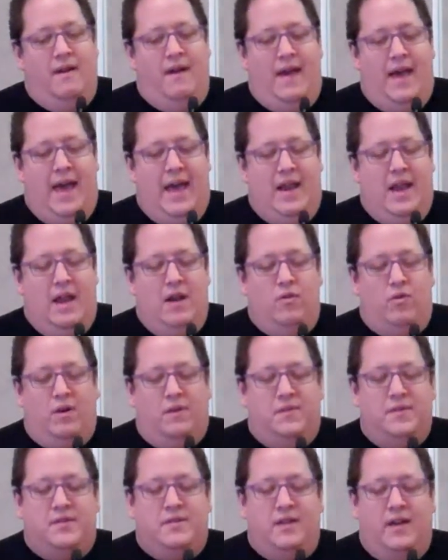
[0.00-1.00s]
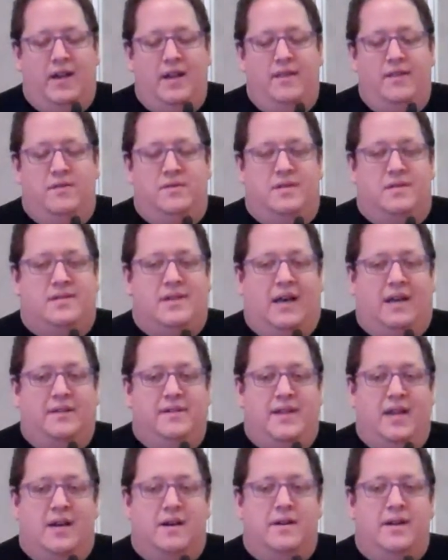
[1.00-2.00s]
And all of a sudden, there was a
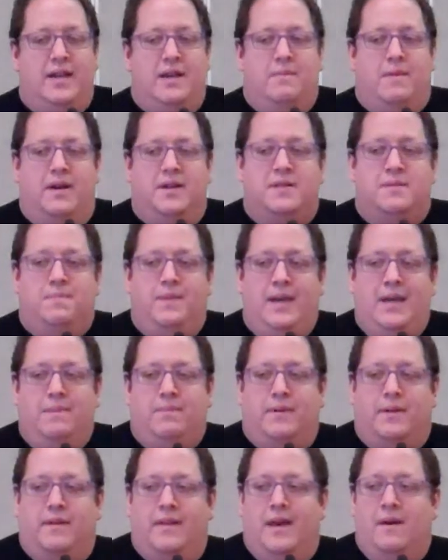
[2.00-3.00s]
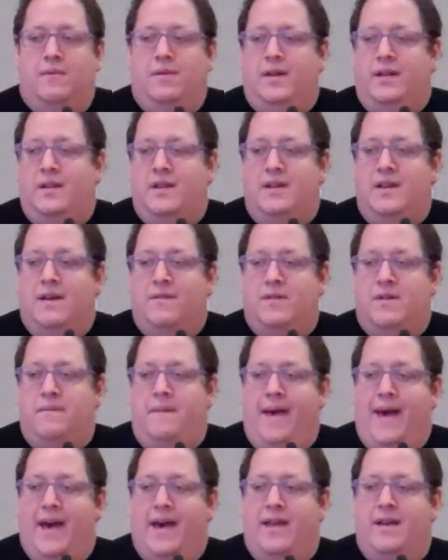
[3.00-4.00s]
solidarity amongst people that we never
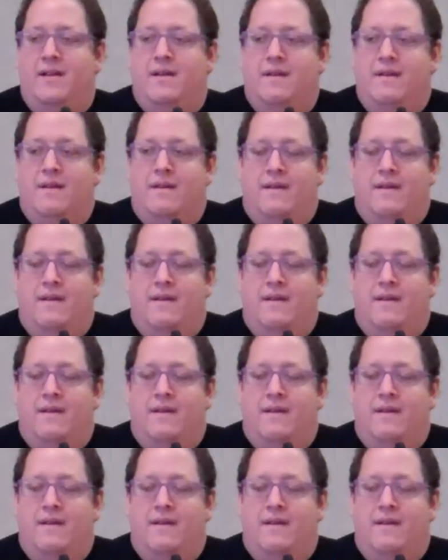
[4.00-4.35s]
met.